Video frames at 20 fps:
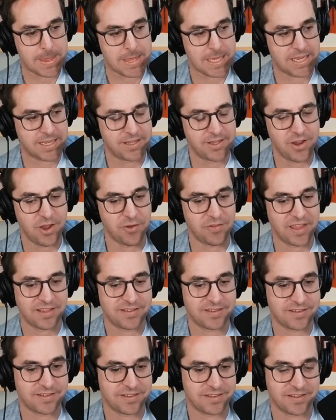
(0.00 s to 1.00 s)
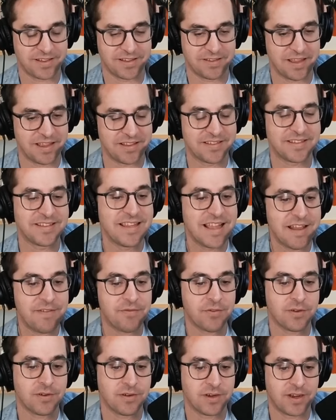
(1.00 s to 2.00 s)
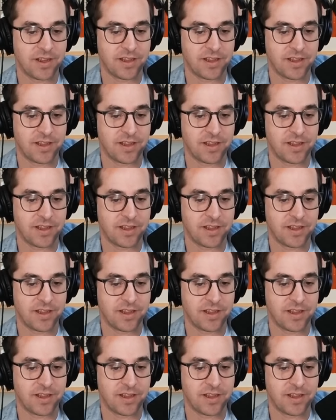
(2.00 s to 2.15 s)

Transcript: No, that's that's never